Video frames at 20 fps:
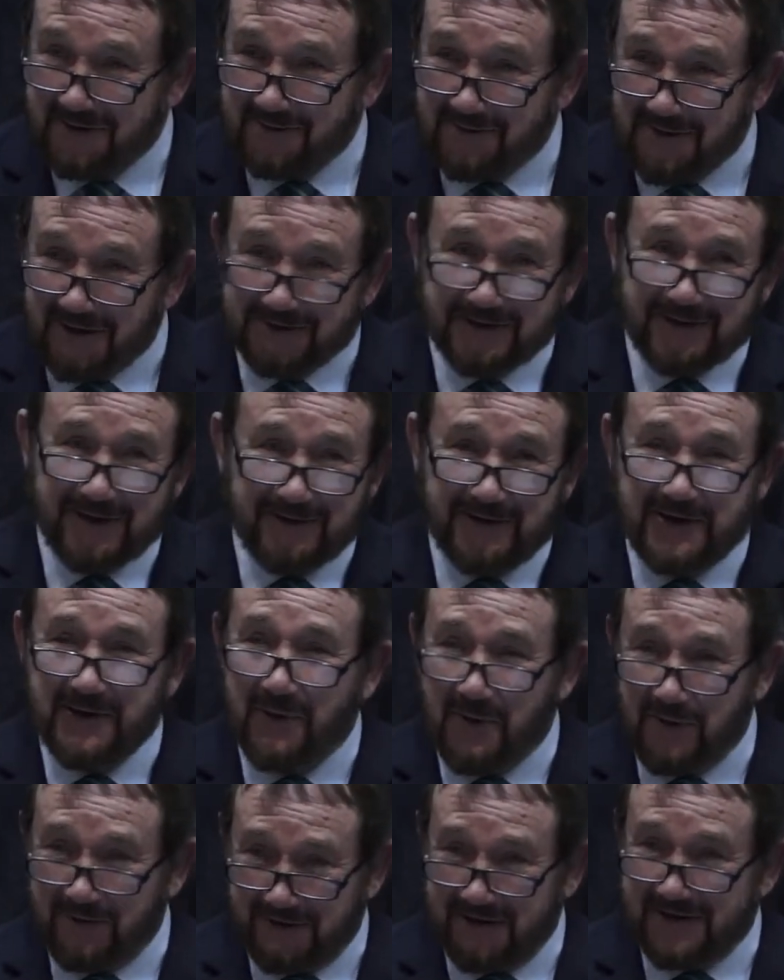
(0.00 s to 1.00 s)
rather than
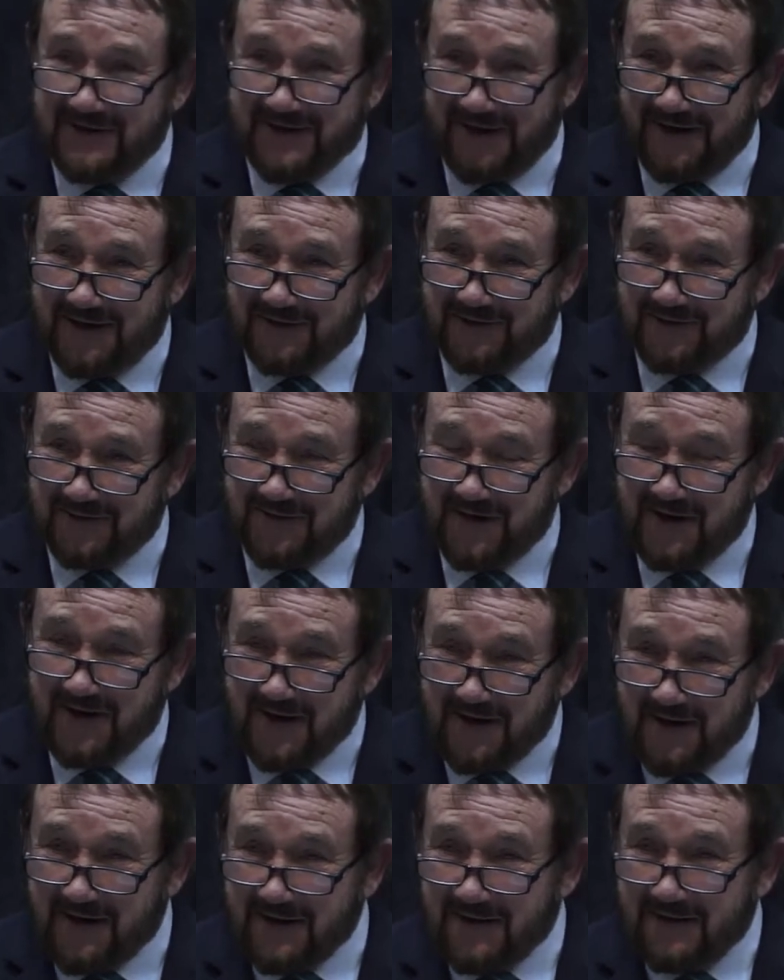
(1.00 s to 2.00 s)
the organisation.
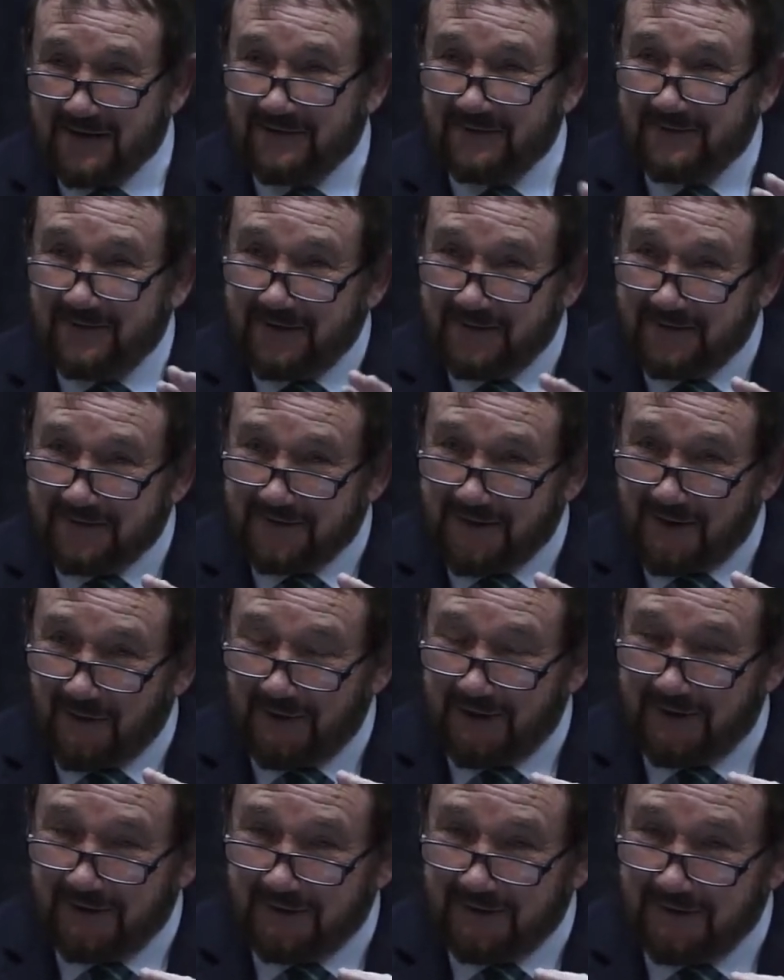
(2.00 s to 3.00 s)
Now,
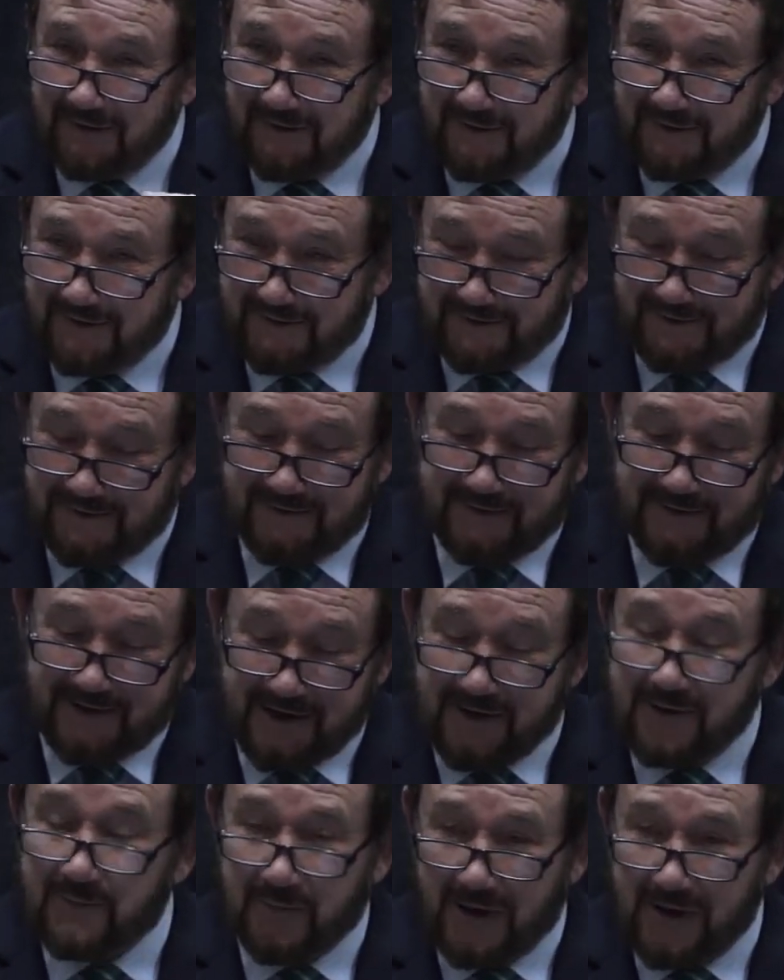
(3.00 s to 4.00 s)

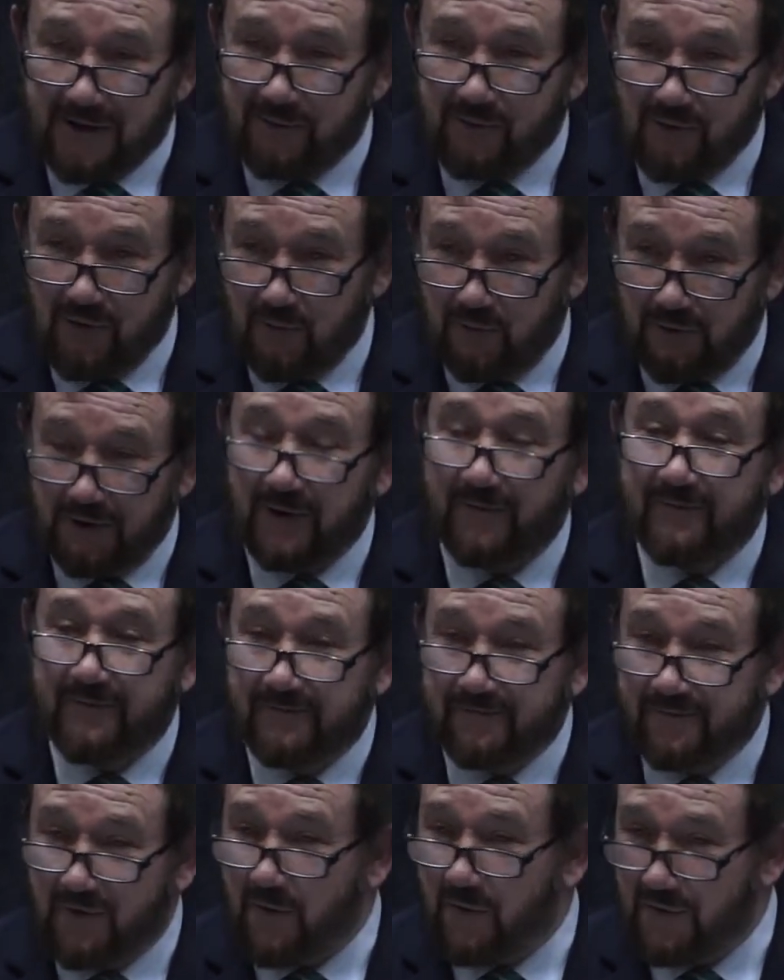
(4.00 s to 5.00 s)
the umbrella group would
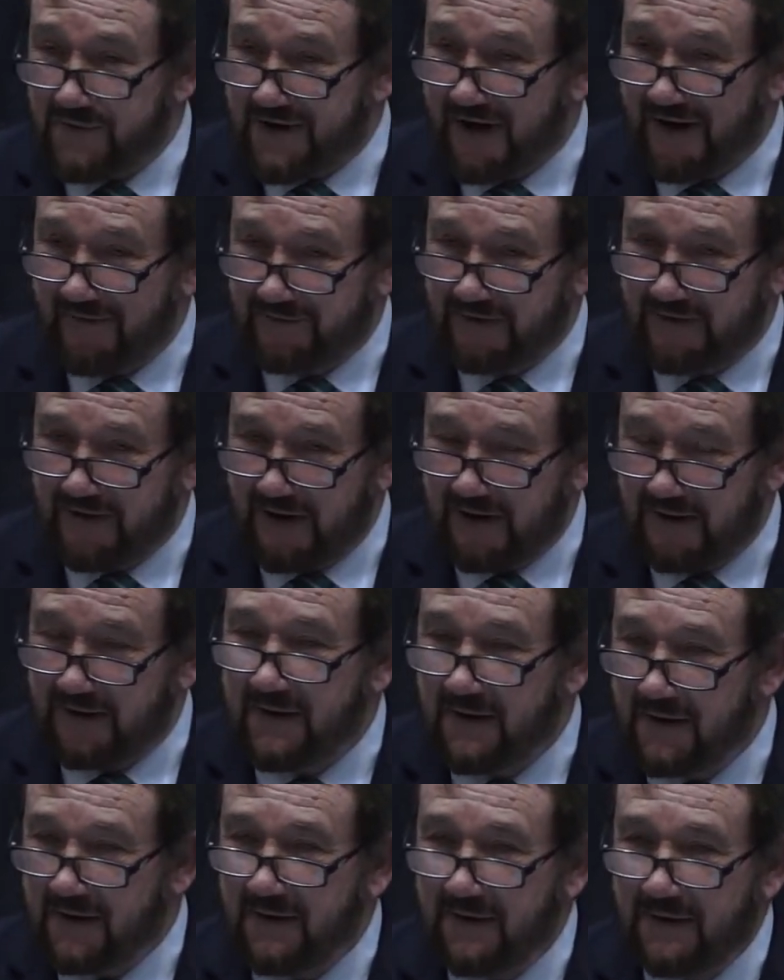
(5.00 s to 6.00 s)
of course have
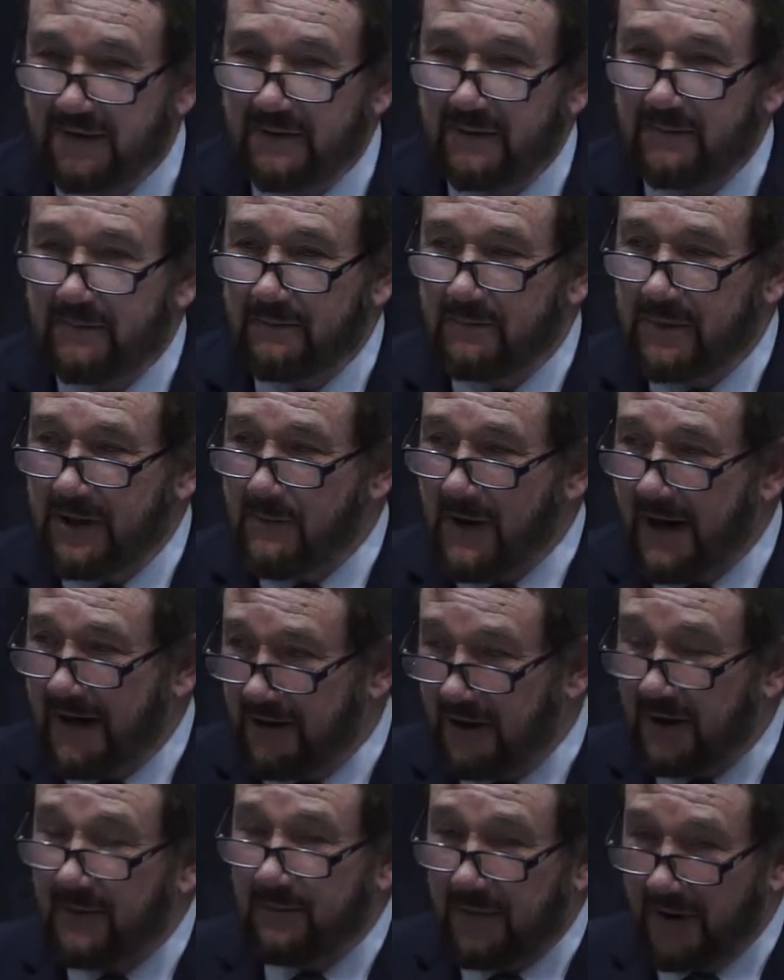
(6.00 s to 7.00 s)
to be
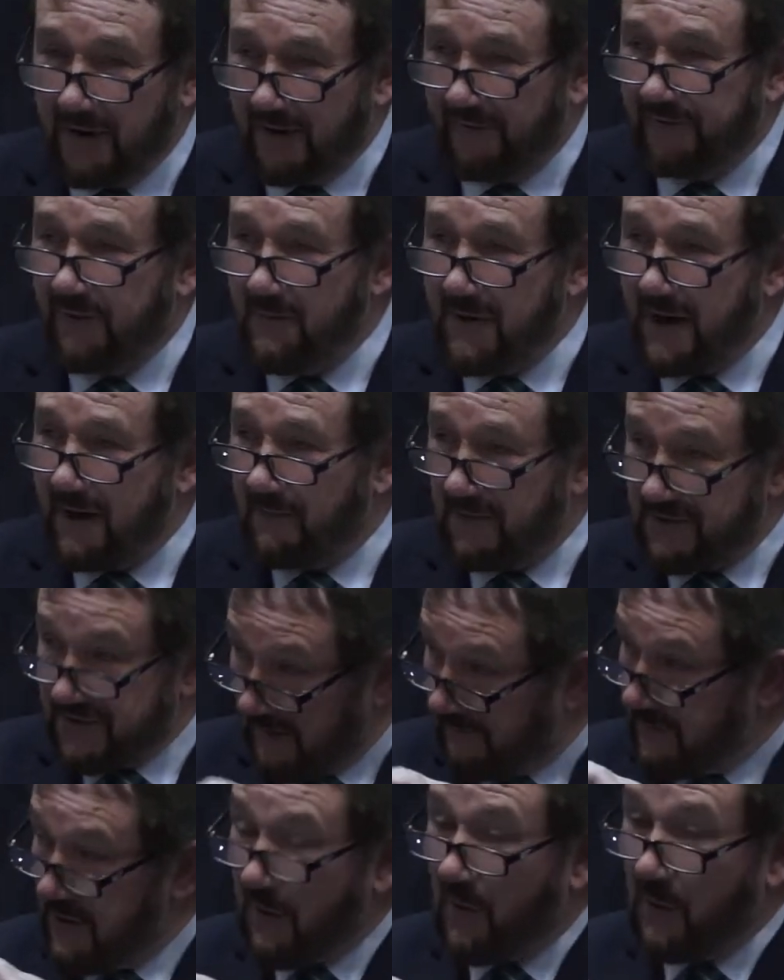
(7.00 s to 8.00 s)
made up of the members
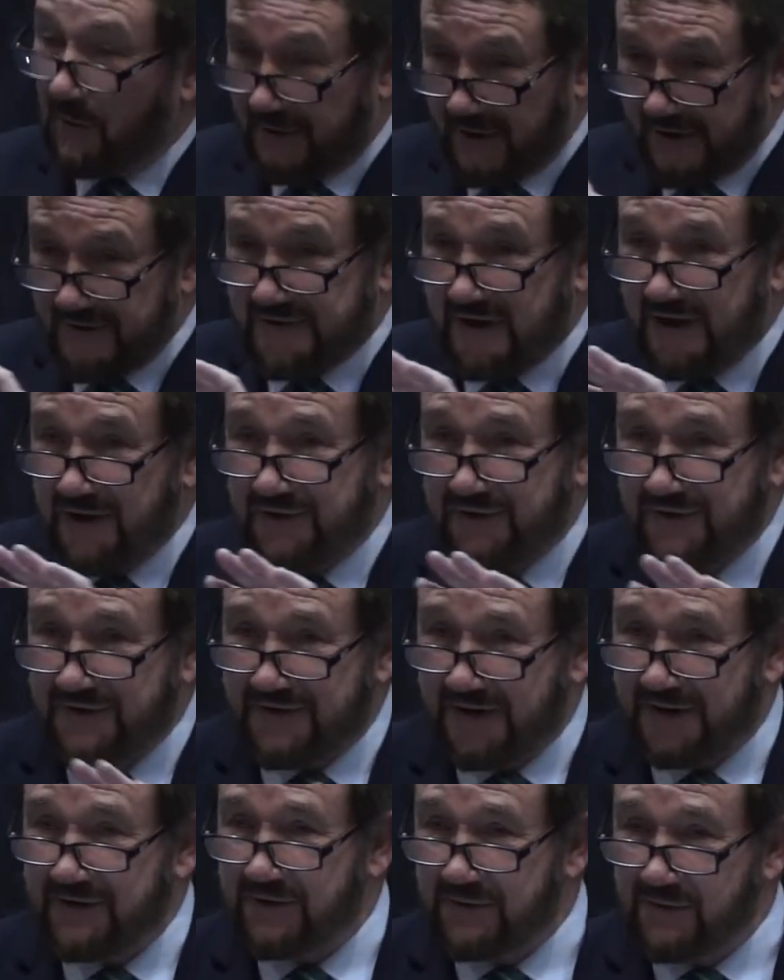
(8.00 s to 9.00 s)
of the
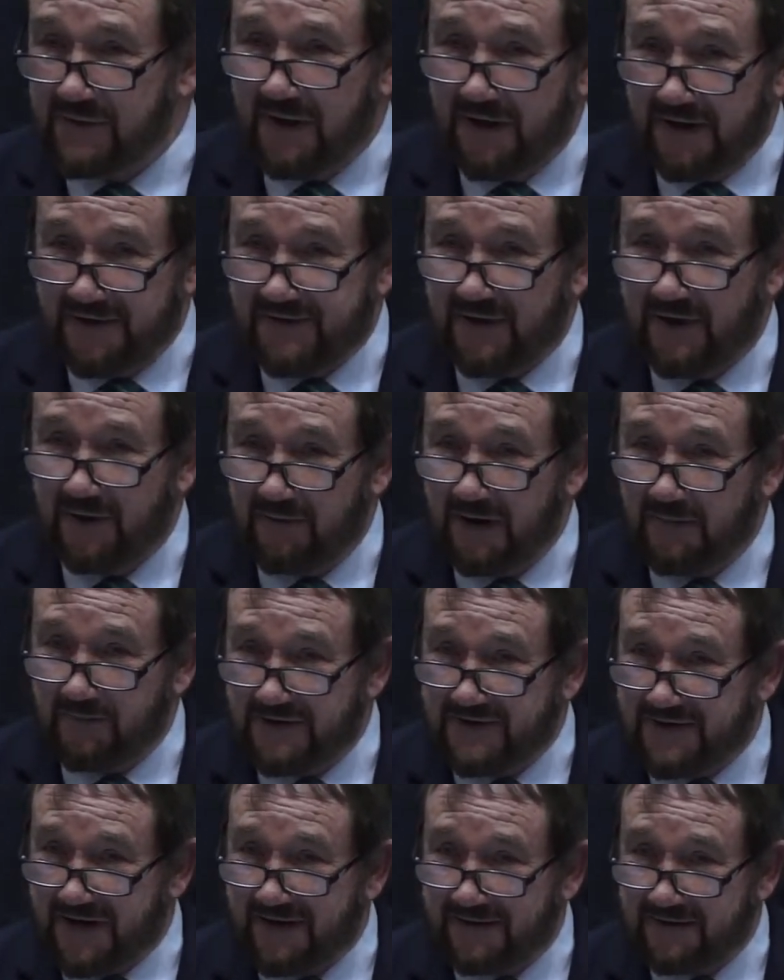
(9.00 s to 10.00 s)
organisations that you guys all
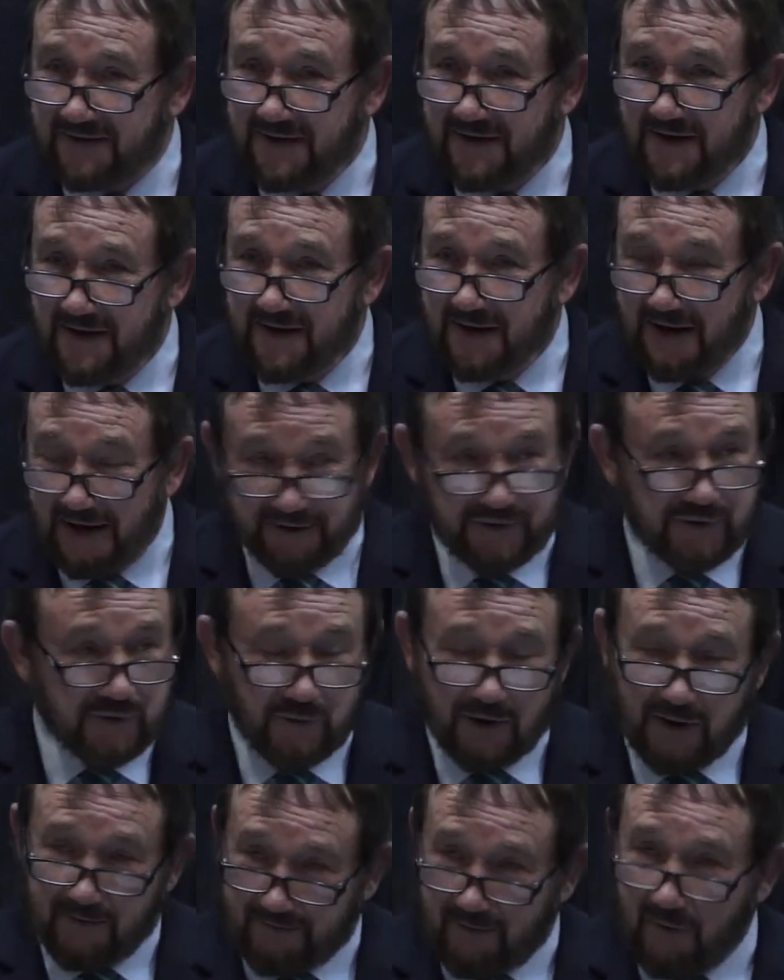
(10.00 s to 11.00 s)
represent. And
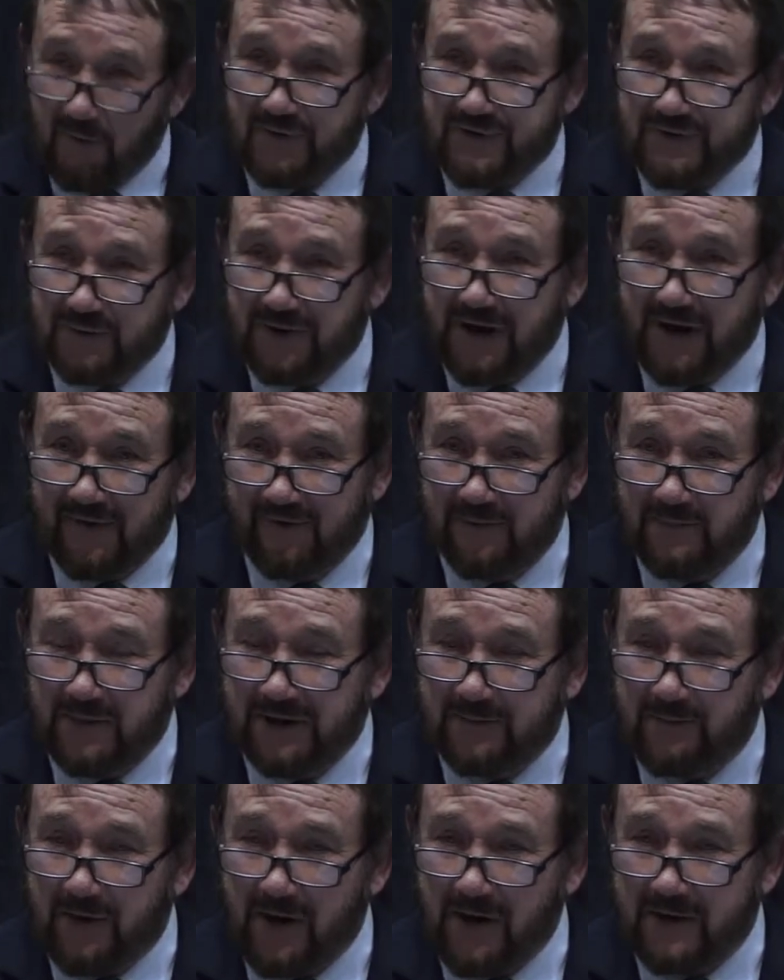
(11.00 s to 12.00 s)
you of course would have a
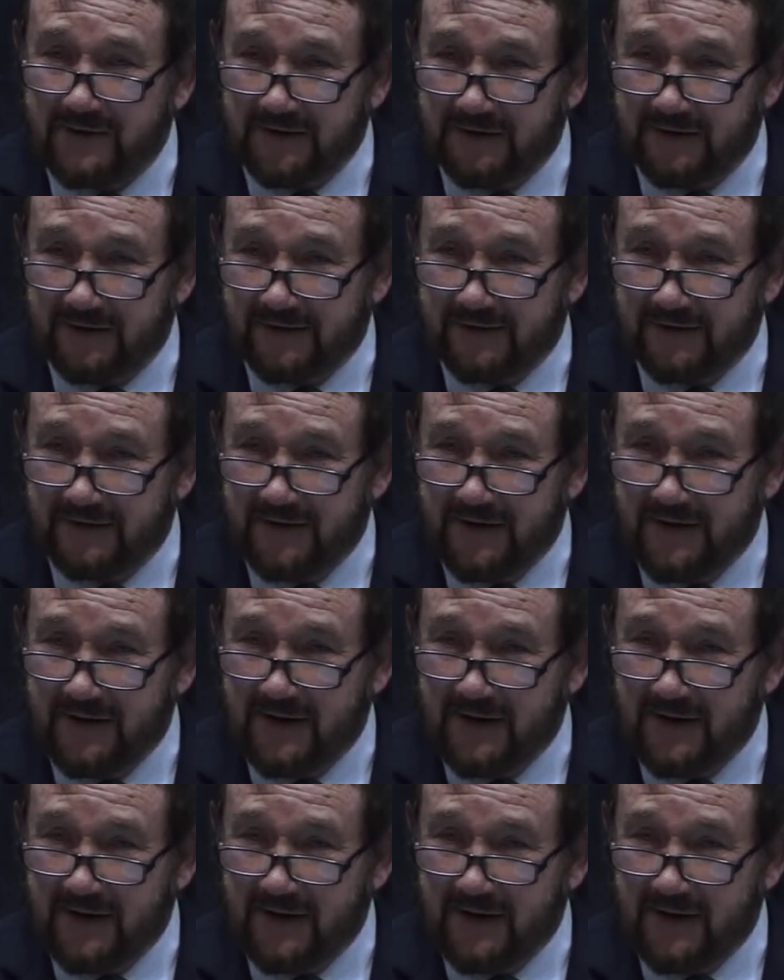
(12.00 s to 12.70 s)
big part in it.